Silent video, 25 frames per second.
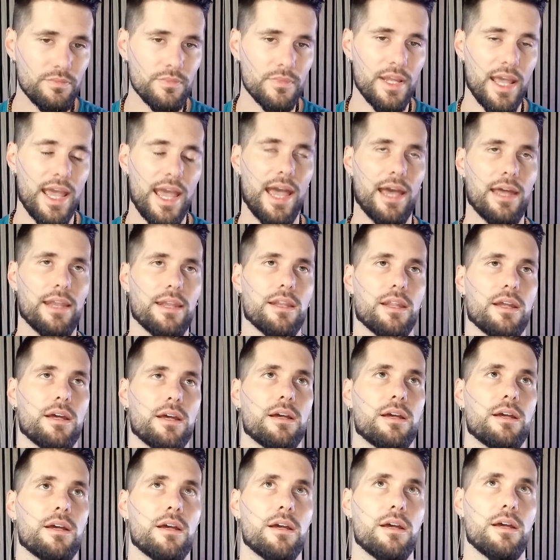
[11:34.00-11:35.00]
And
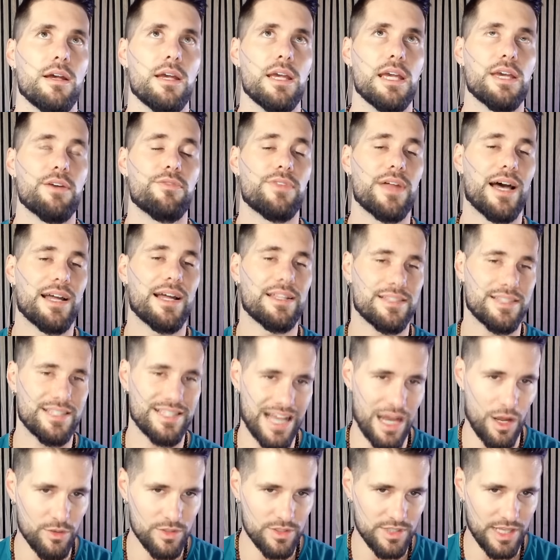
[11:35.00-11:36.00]
if that
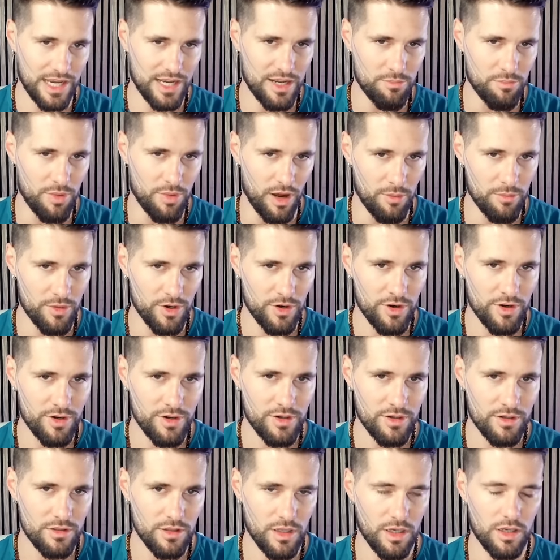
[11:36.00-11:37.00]
sounds like a bummer,
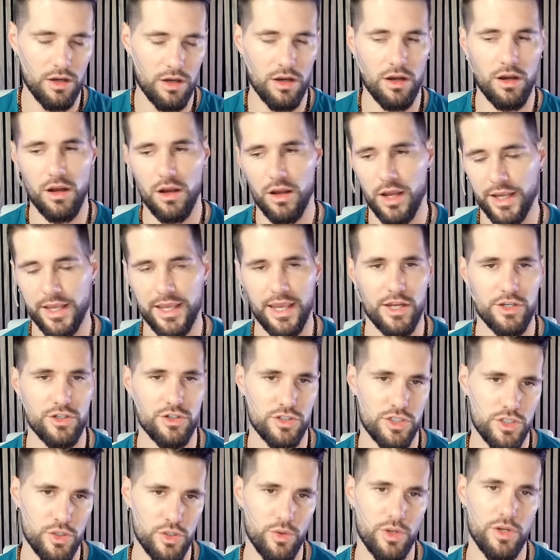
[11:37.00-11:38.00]
like, oh, I can't
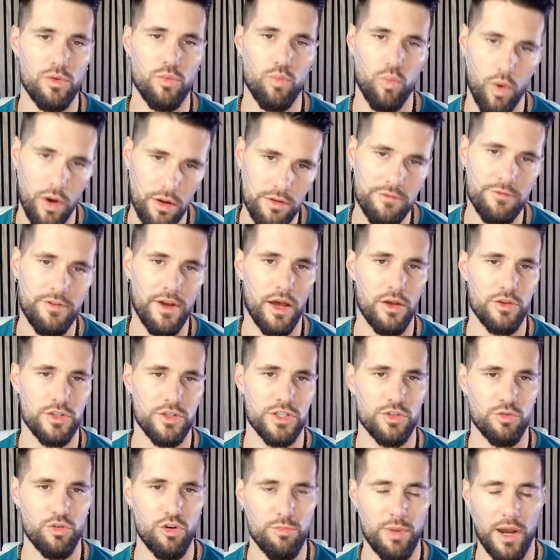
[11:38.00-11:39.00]
just do it in one foul
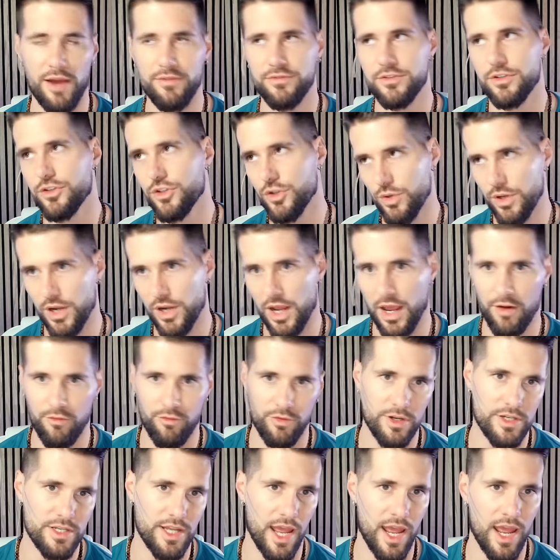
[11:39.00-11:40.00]
swoop. I have to do it
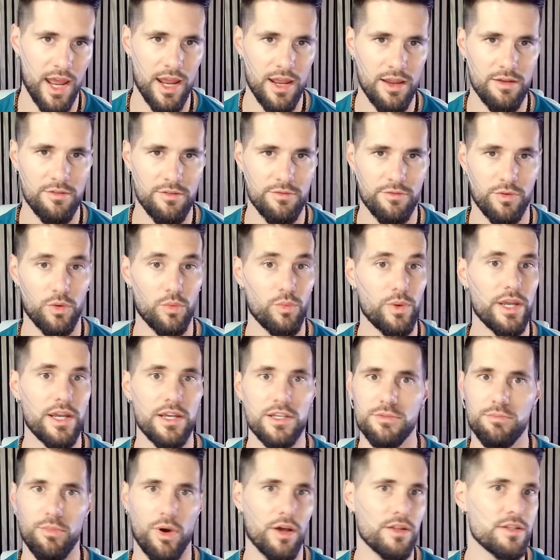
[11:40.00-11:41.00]
every day for
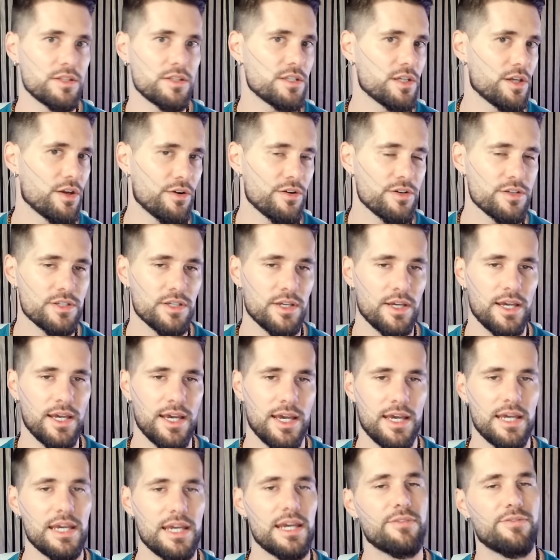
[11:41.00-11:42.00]
weeks, months, years.
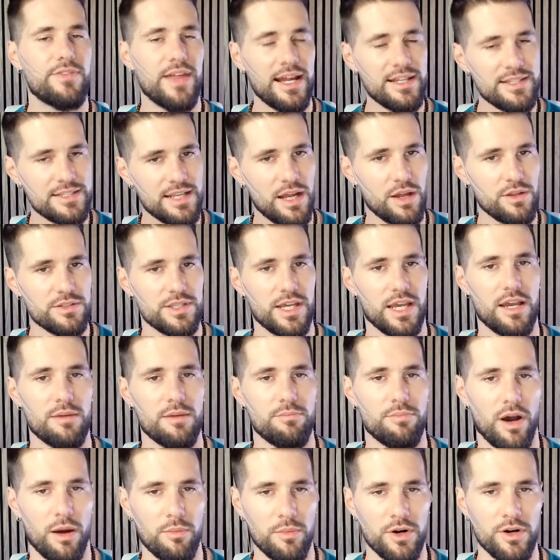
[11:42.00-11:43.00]
If that sounds like a
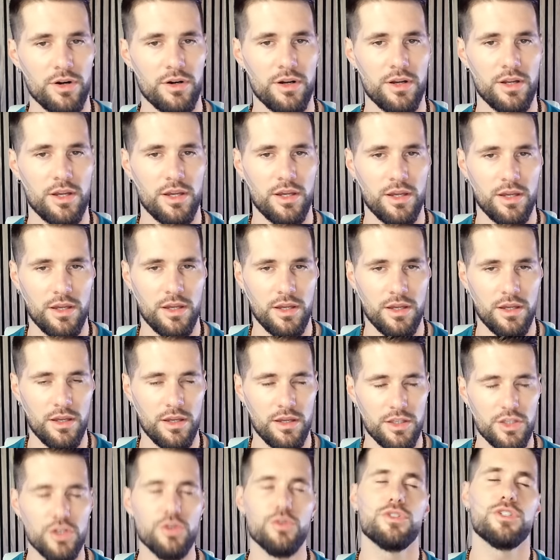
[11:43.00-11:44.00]
bummer,
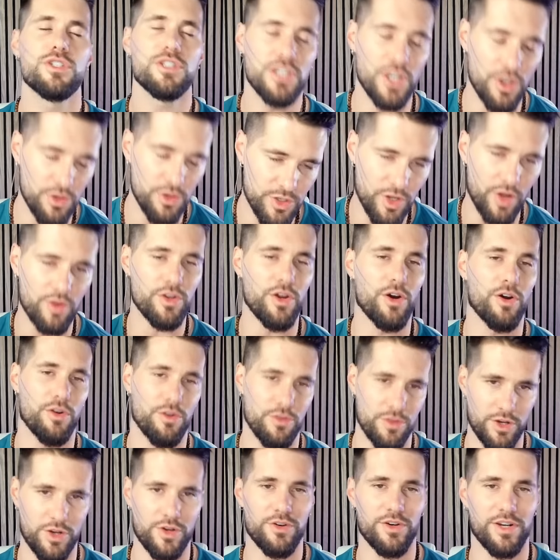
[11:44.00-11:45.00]
you still don't know you're
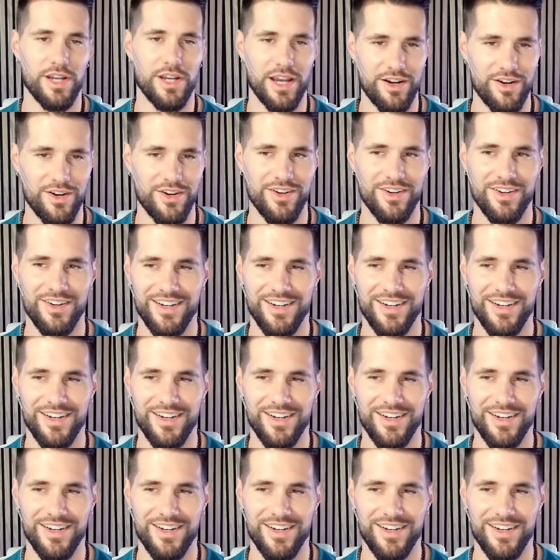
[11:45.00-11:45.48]
the creator.